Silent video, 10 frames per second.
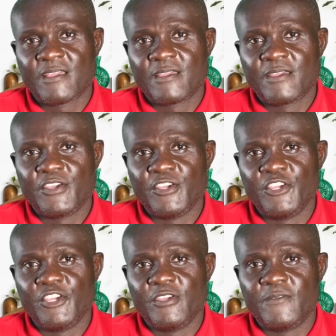
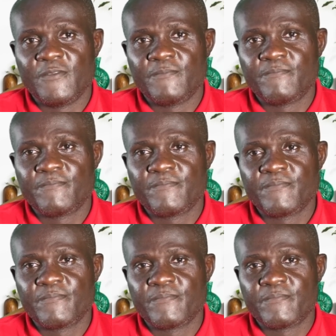he
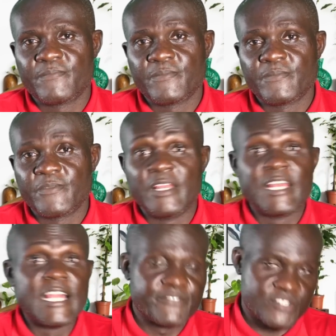
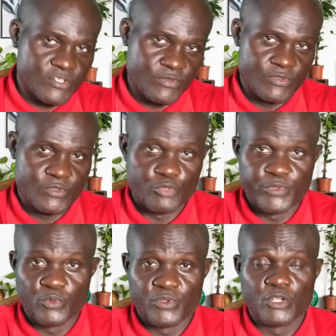left to be
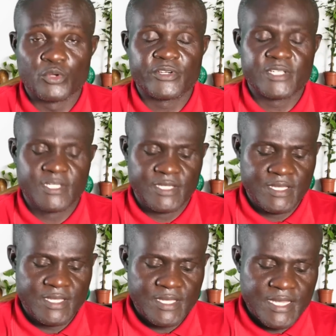with the Lord.
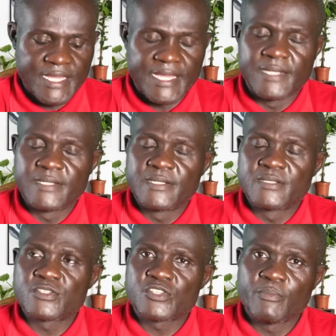And
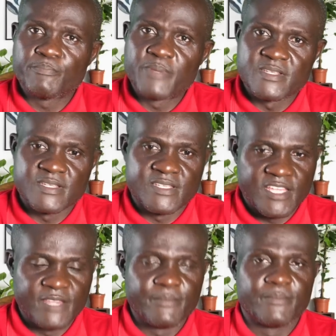some person
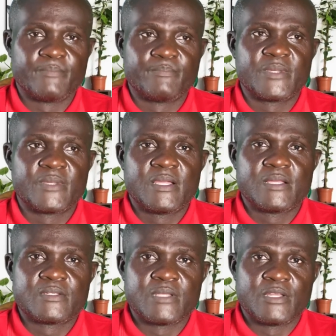came,
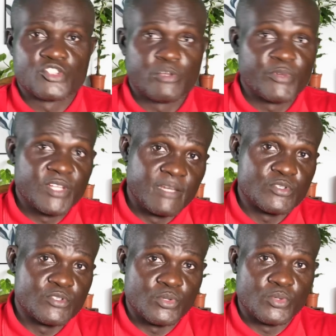you know, somebody came
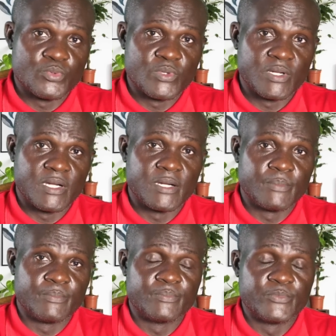to
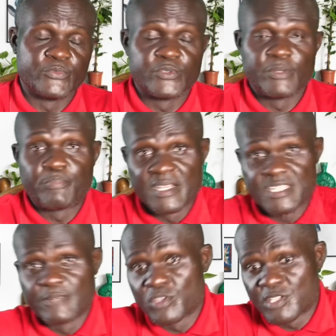replace him,
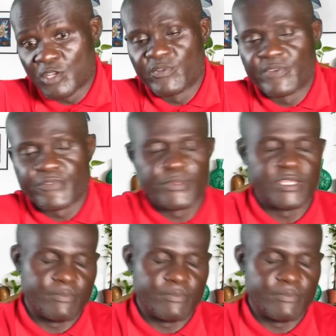to take over from him.